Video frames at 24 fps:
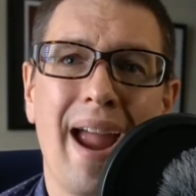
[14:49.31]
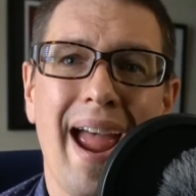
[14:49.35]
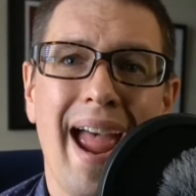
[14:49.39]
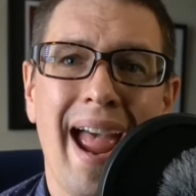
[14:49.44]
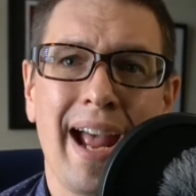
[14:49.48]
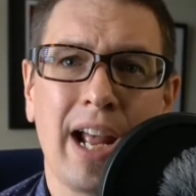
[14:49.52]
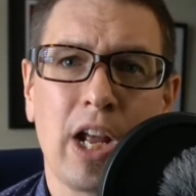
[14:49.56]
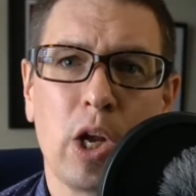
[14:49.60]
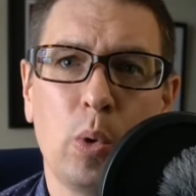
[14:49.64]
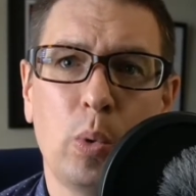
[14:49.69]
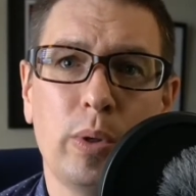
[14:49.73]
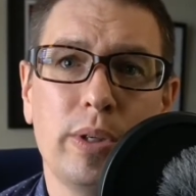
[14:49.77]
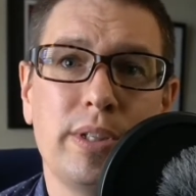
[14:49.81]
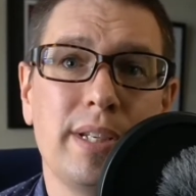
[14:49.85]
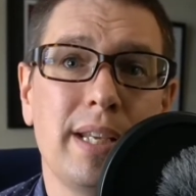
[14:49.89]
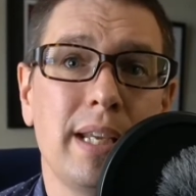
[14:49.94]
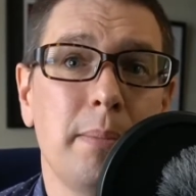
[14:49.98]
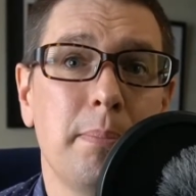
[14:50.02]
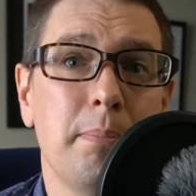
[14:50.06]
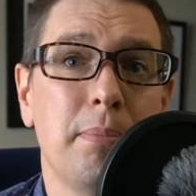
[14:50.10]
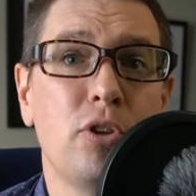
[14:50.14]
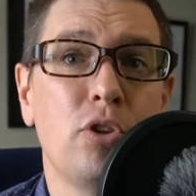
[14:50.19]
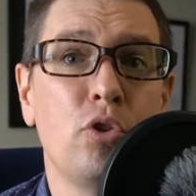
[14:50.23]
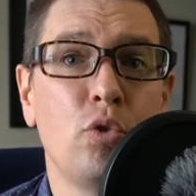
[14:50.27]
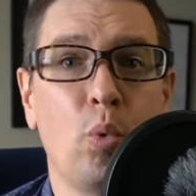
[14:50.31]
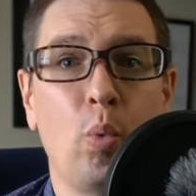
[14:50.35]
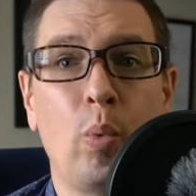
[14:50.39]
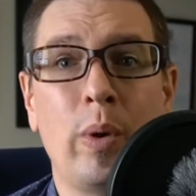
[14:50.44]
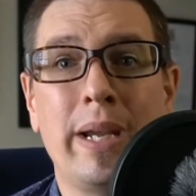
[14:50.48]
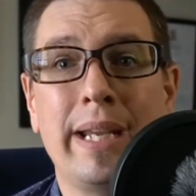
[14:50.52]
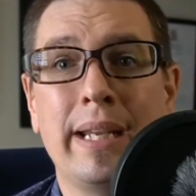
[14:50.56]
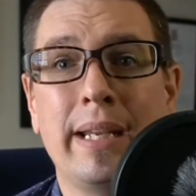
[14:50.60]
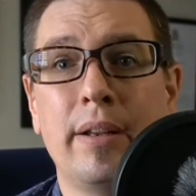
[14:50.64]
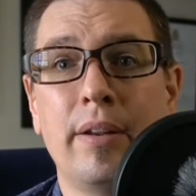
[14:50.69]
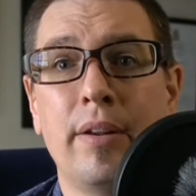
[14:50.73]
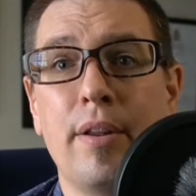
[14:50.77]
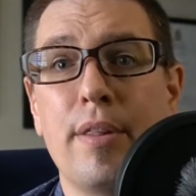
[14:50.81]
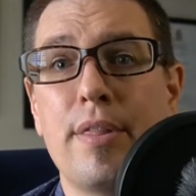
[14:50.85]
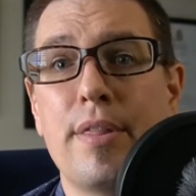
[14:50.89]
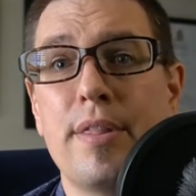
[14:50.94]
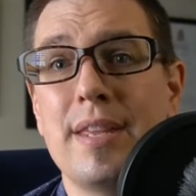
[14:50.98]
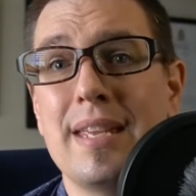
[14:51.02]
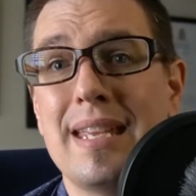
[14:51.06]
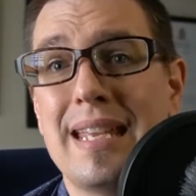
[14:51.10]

equity between the